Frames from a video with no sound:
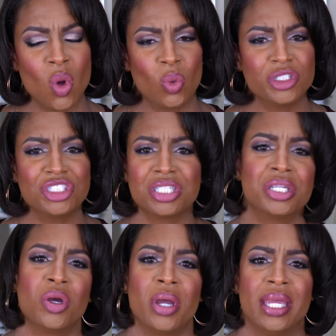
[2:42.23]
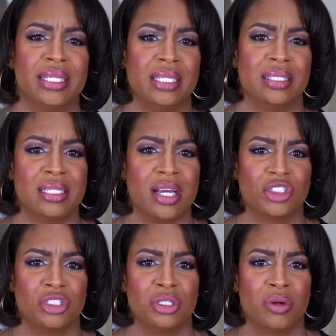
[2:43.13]
we're just going to go ahead and get
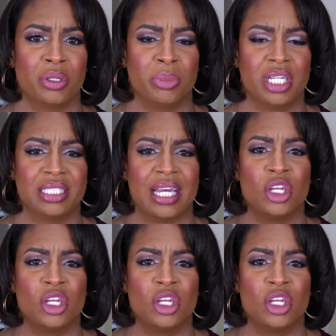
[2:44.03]
Natasha Denona because I